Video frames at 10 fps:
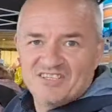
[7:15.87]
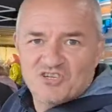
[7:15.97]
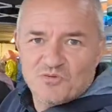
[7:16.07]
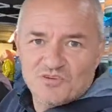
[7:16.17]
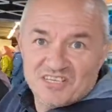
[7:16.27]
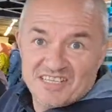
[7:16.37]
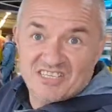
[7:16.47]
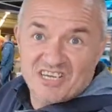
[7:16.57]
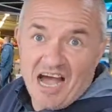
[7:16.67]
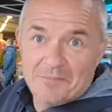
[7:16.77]
to us at this
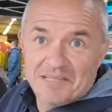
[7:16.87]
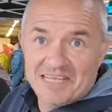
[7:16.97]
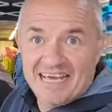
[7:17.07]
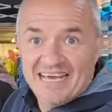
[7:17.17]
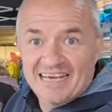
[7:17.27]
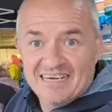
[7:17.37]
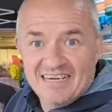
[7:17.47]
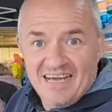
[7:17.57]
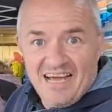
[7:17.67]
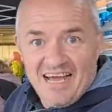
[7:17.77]
time of the year.
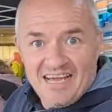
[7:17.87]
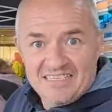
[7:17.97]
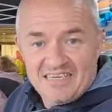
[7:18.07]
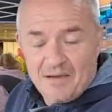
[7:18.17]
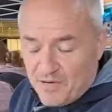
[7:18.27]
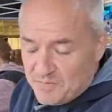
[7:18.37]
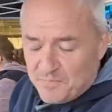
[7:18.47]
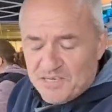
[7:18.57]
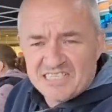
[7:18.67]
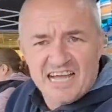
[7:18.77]
And
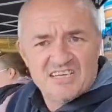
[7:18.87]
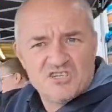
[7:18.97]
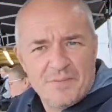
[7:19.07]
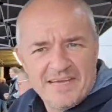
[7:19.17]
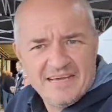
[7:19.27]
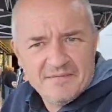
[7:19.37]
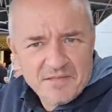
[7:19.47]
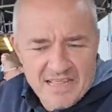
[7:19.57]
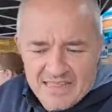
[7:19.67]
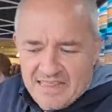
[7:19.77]
it's nice to be
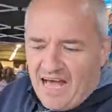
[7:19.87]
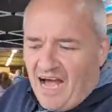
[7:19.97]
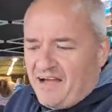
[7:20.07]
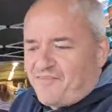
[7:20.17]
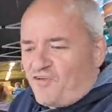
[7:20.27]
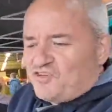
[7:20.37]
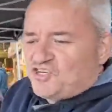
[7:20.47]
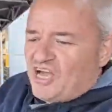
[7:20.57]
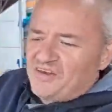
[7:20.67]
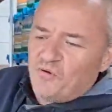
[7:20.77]
live on the
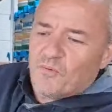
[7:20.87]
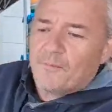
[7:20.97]
channel.